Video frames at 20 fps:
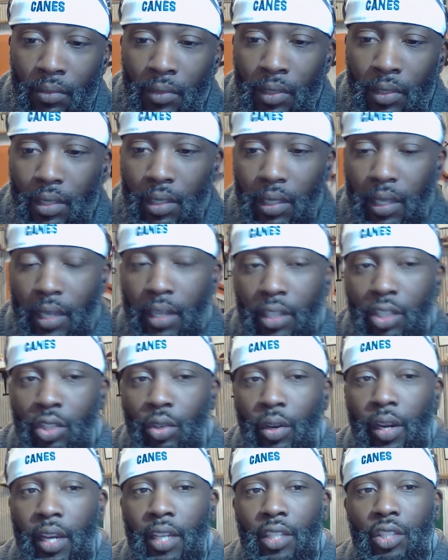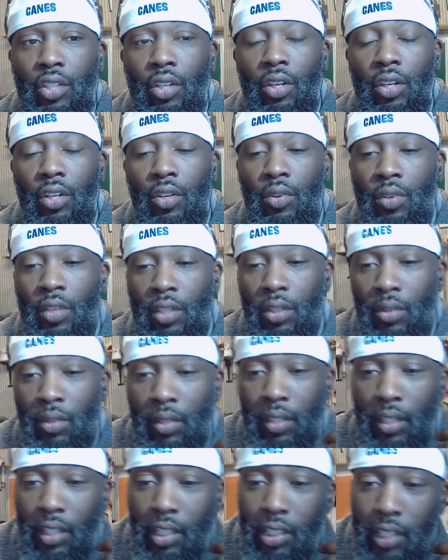There's a lot of trash talk going
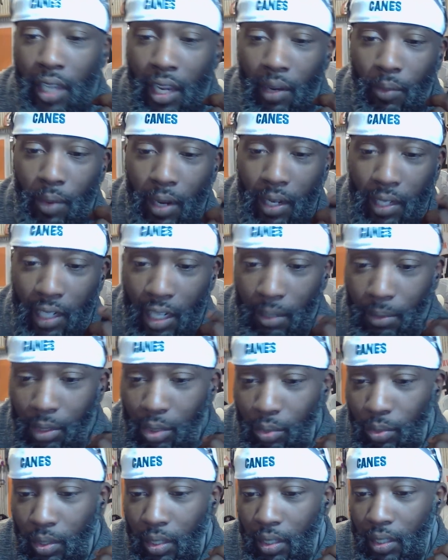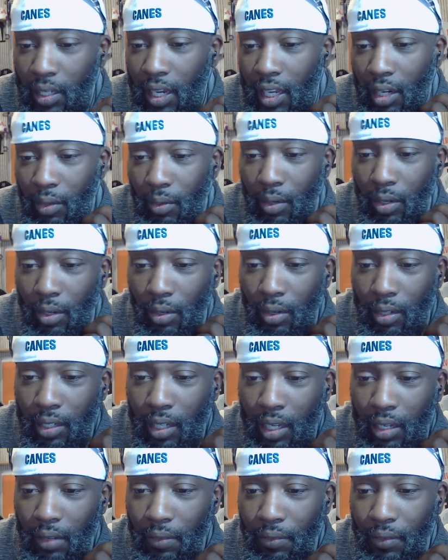on in the chat right now between Gator and
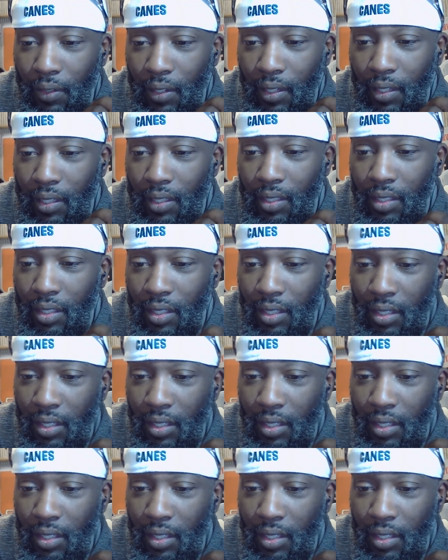Hurricane fans.